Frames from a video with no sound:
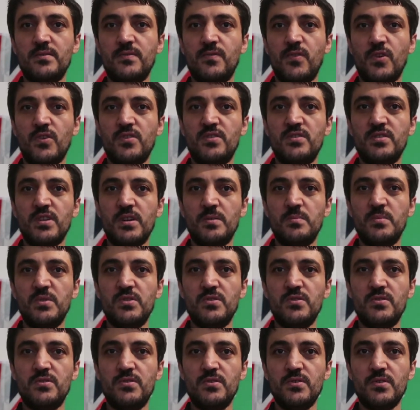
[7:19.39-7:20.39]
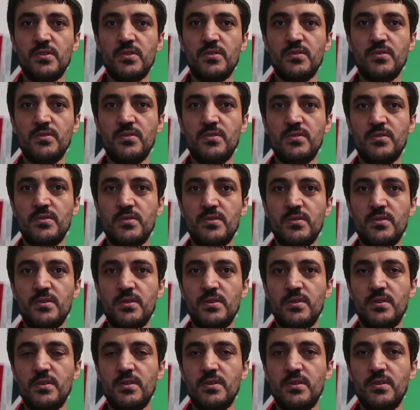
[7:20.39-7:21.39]
First time is doing
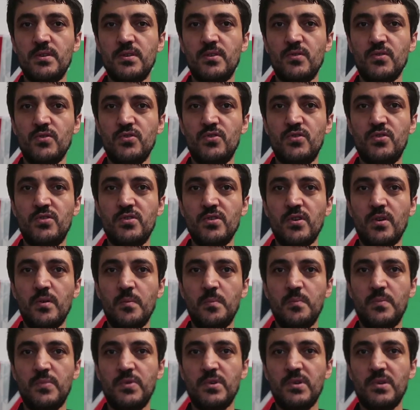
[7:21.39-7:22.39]
good job.